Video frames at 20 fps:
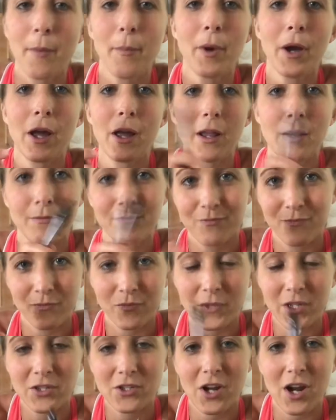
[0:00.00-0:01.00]
But,
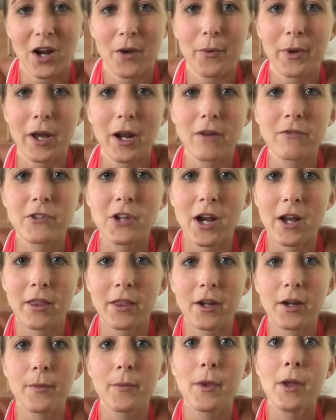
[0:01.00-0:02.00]
sorry, we got off track
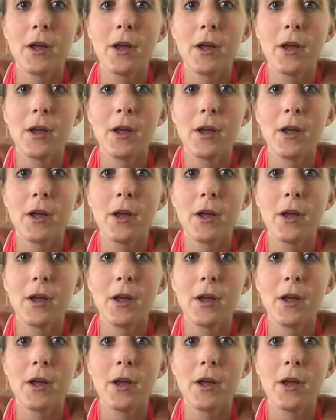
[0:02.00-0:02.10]
there.